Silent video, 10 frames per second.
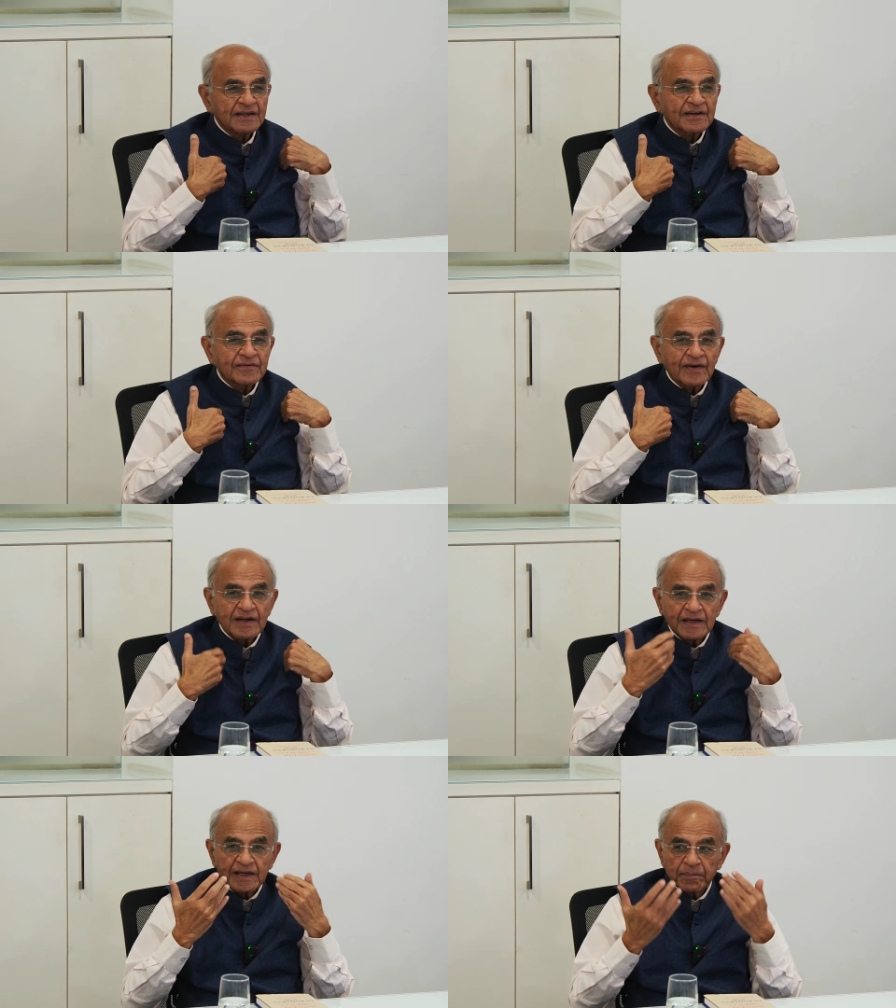
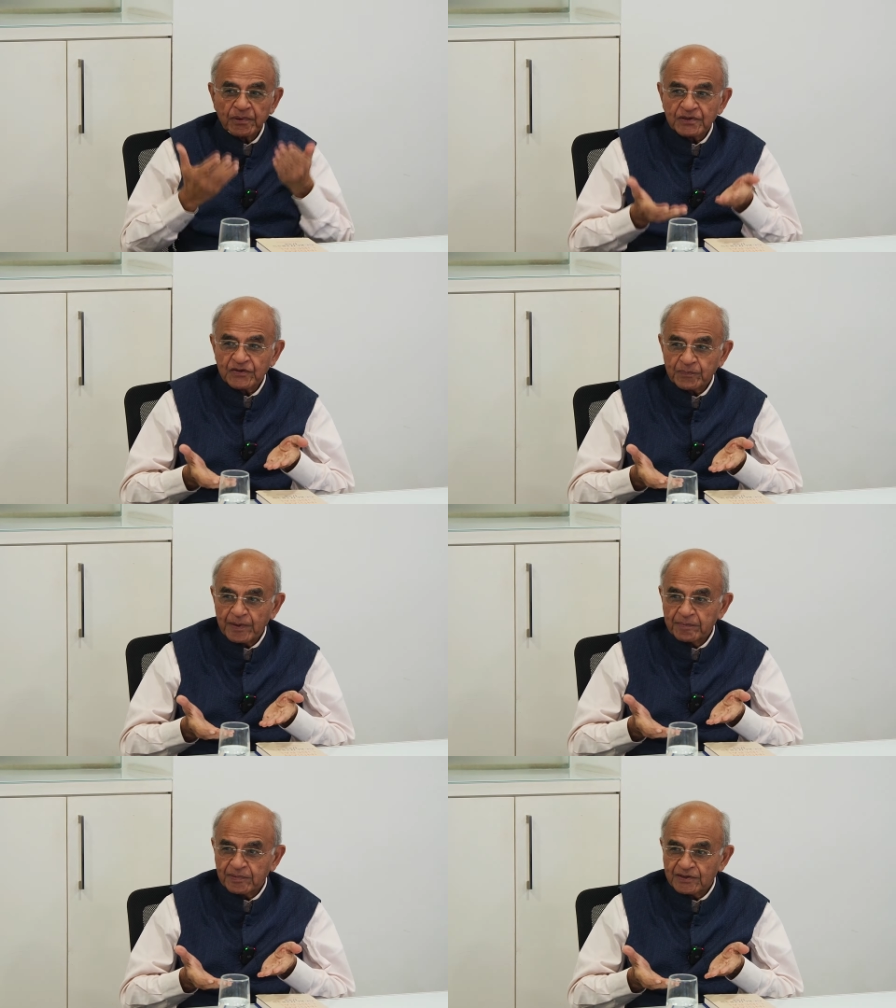Finally, he put his
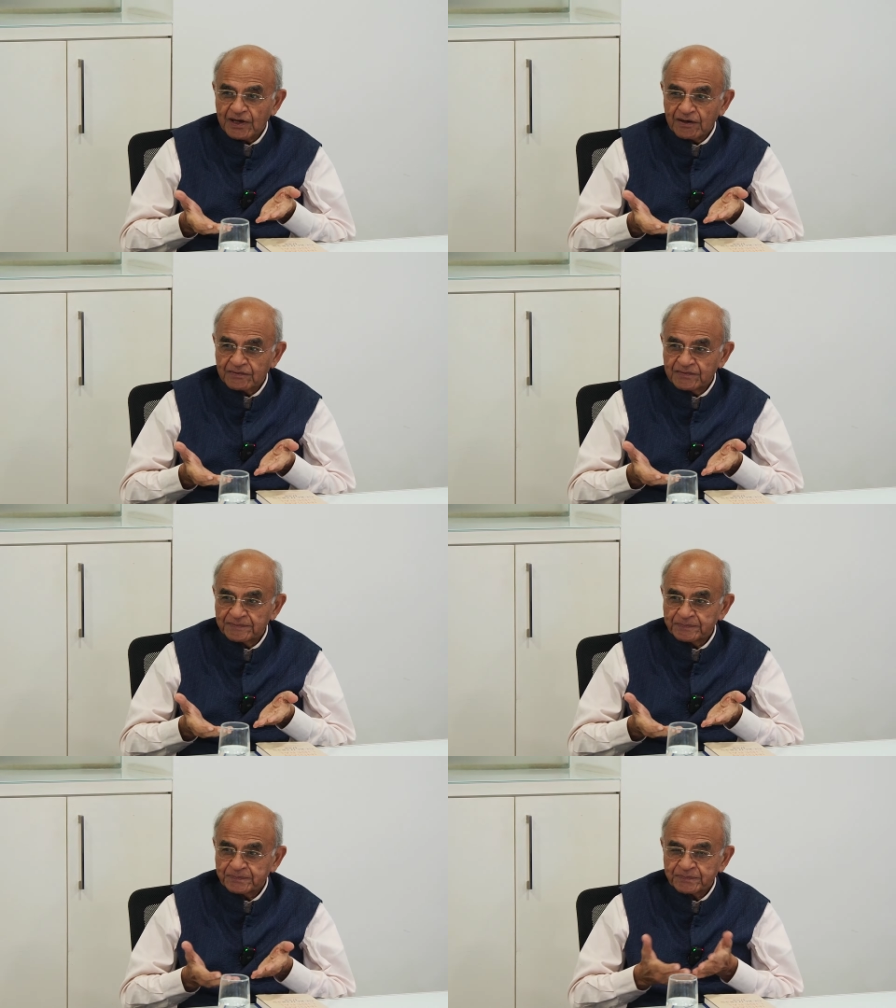paper down
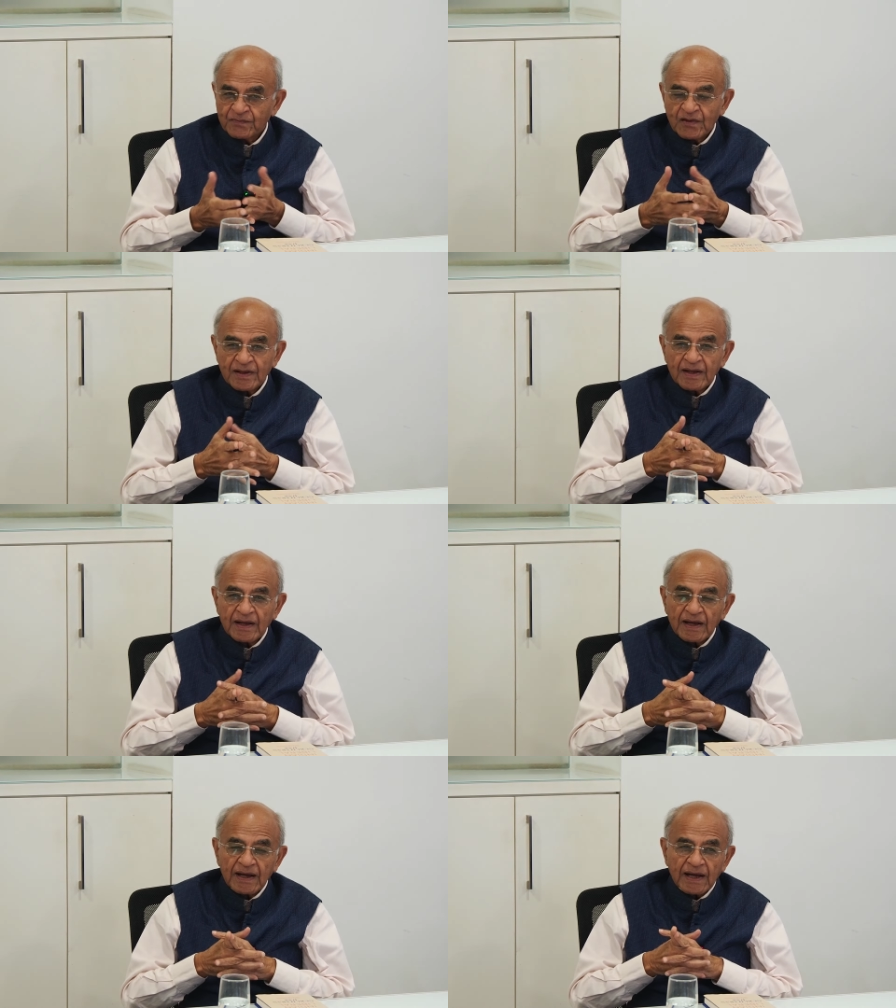
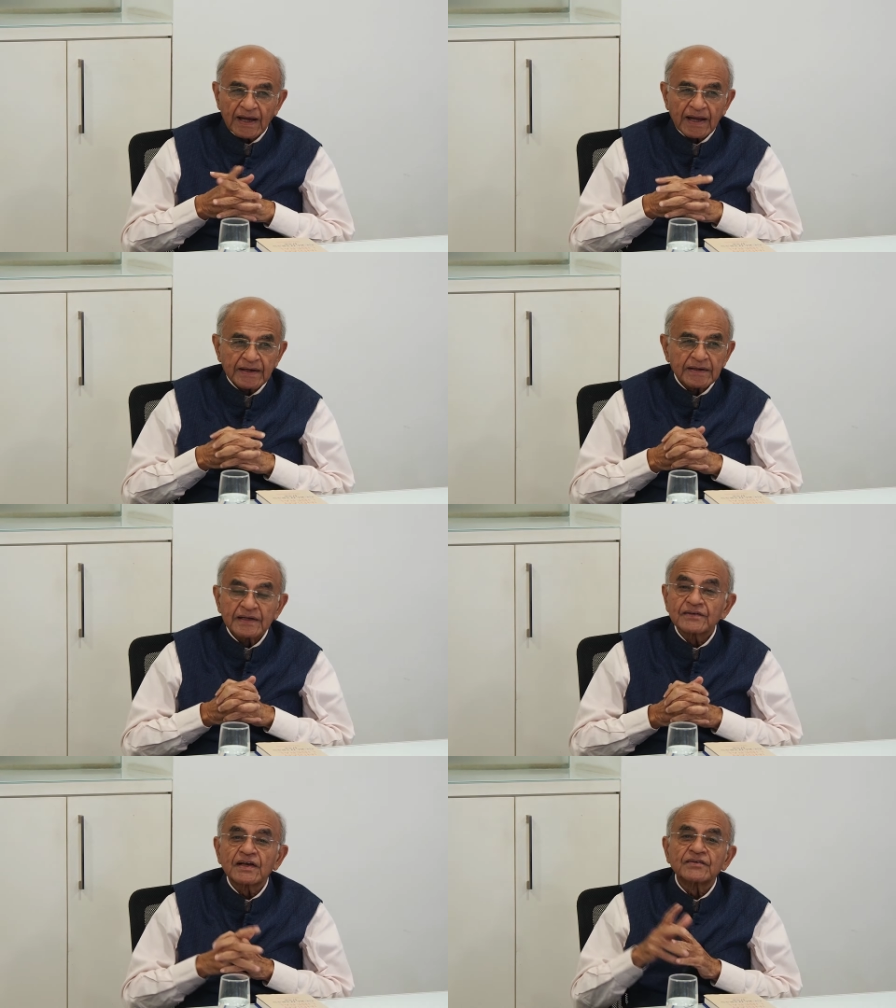and he
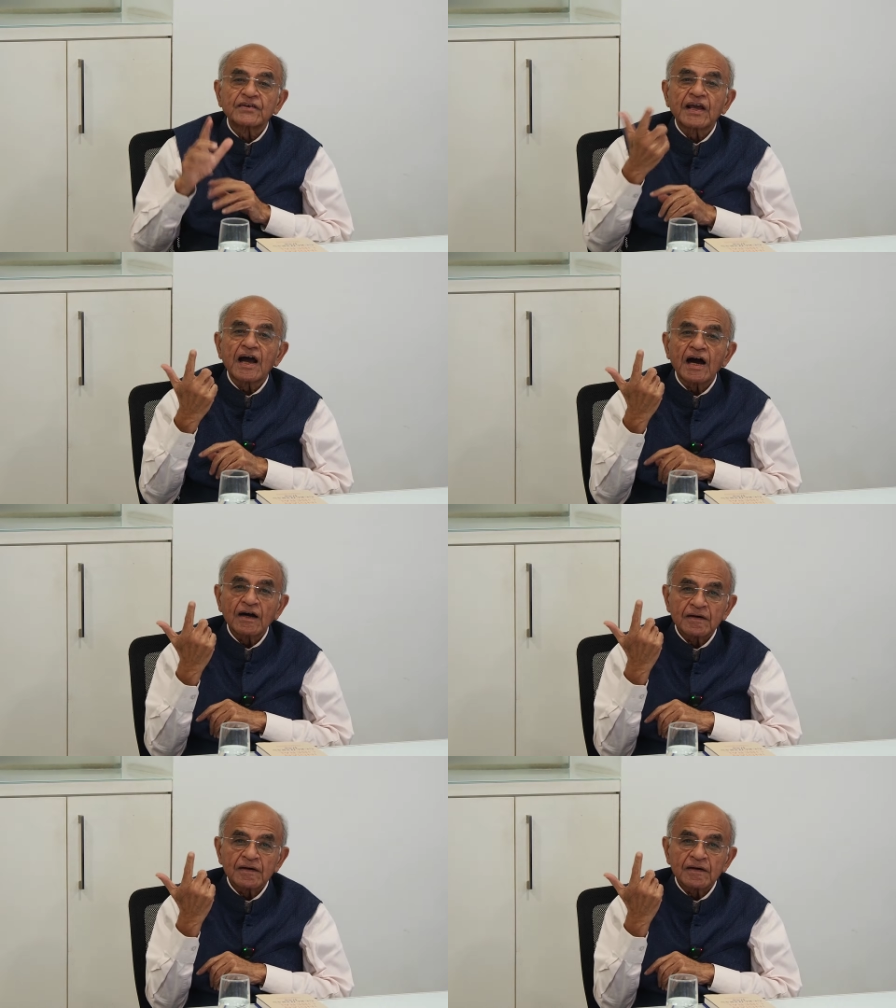says, Kya?